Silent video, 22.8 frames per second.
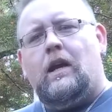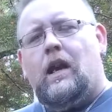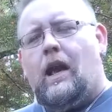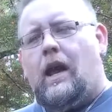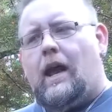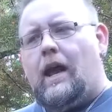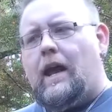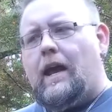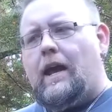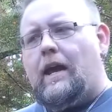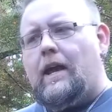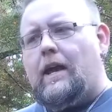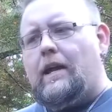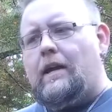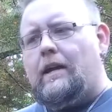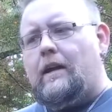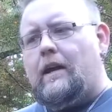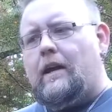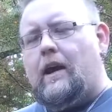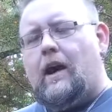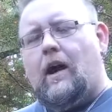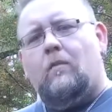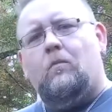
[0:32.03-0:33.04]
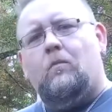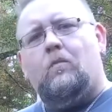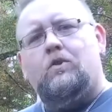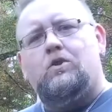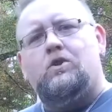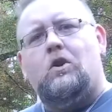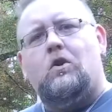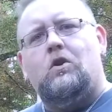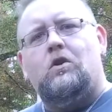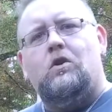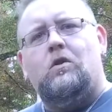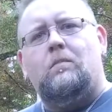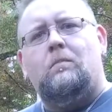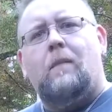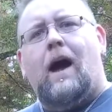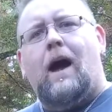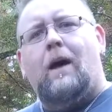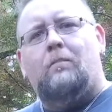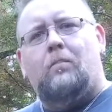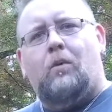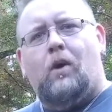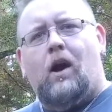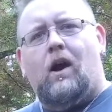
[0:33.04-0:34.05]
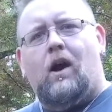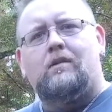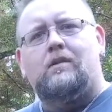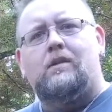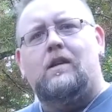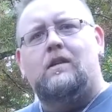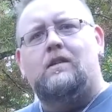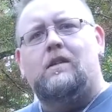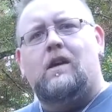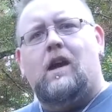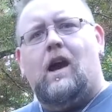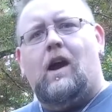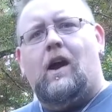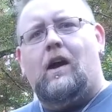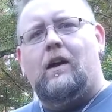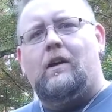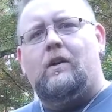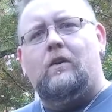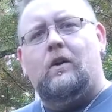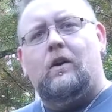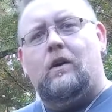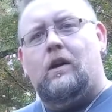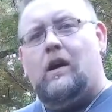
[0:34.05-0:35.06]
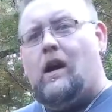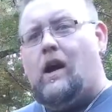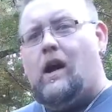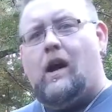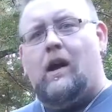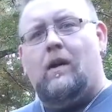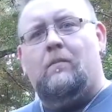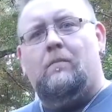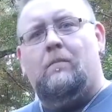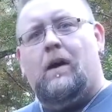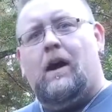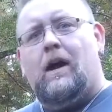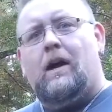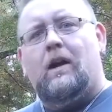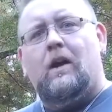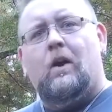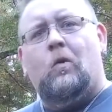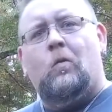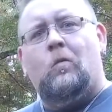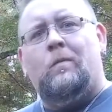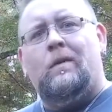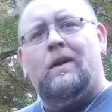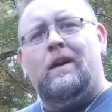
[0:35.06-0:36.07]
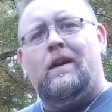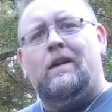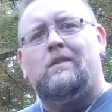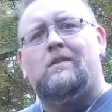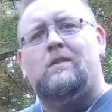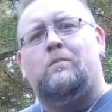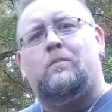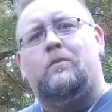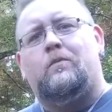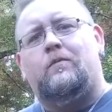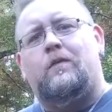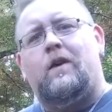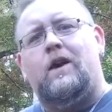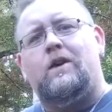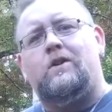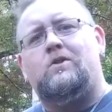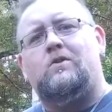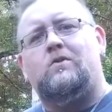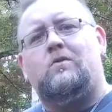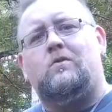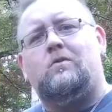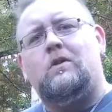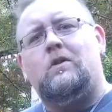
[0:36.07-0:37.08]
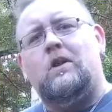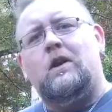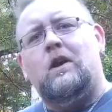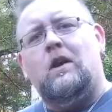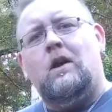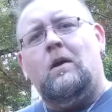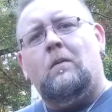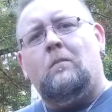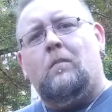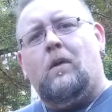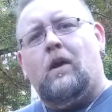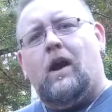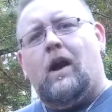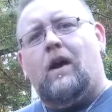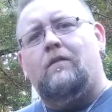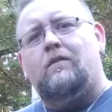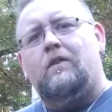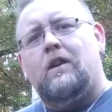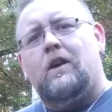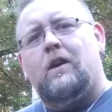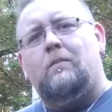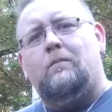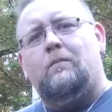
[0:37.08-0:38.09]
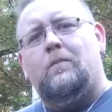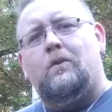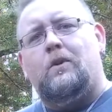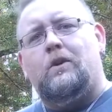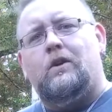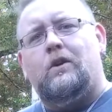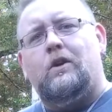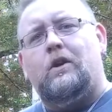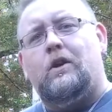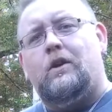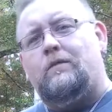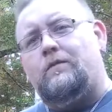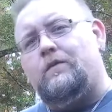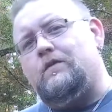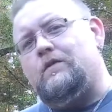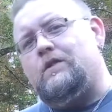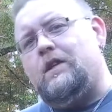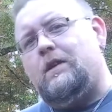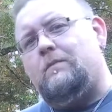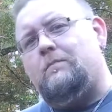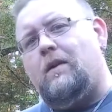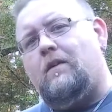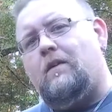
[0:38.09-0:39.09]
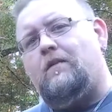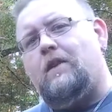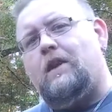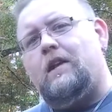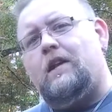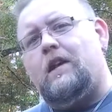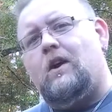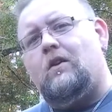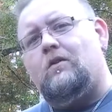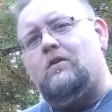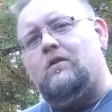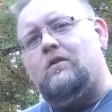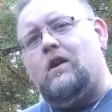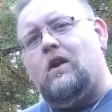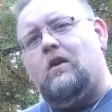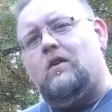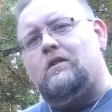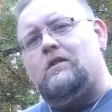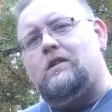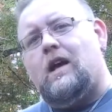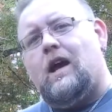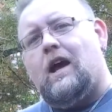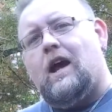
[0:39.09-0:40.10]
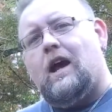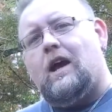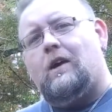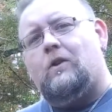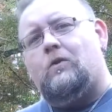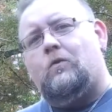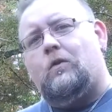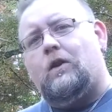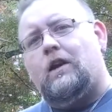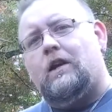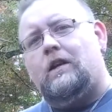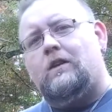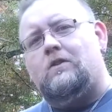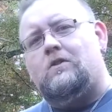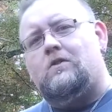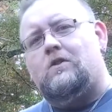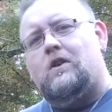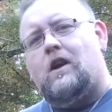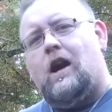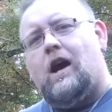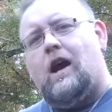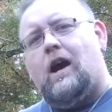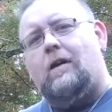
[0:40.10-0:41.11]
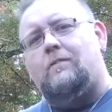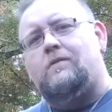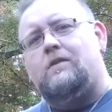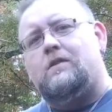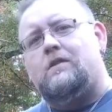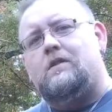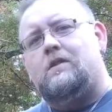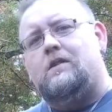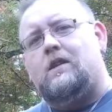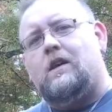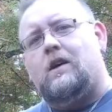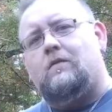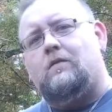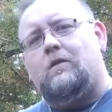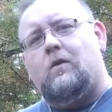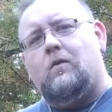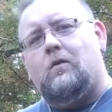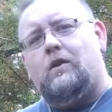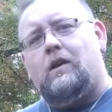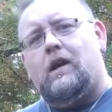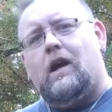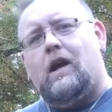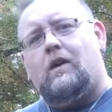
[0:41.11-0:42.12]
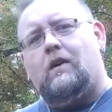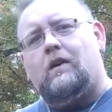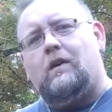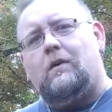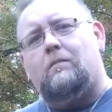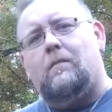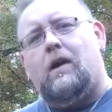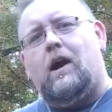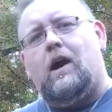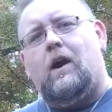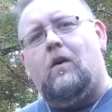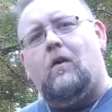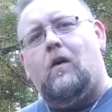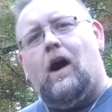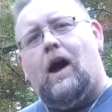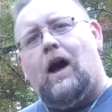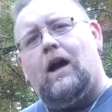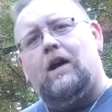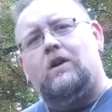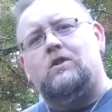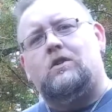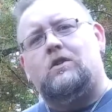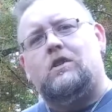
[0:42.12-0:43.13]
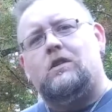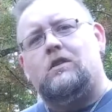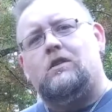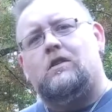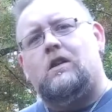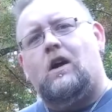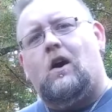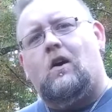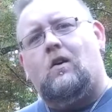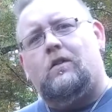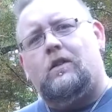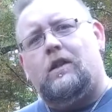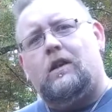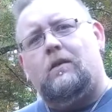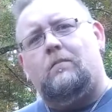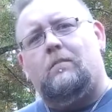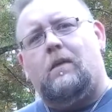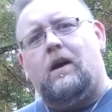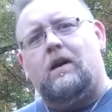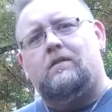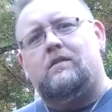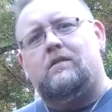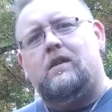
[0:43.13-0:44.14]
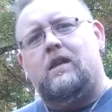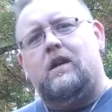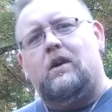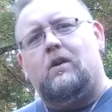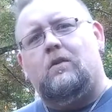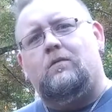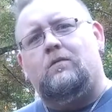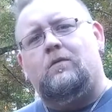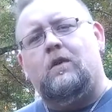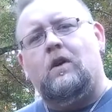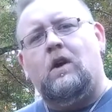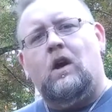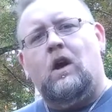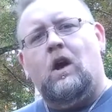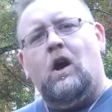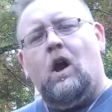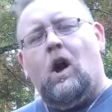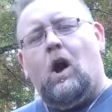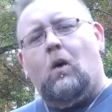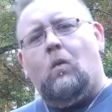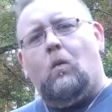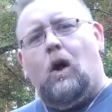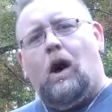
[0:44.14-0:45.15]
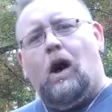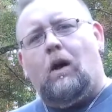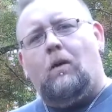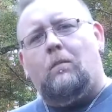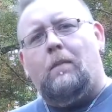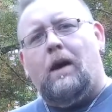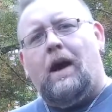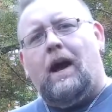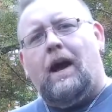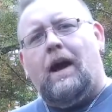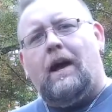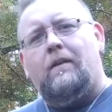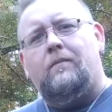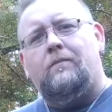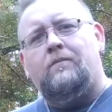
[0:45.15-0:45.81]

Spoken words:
and I'm going to show you my process of how I do it. Now, I'm by no means a professional, but I've done pretty good. If you've seen my video, you notice I had green stripes and stuff going down the Camaro. I actually installed them myself a while back.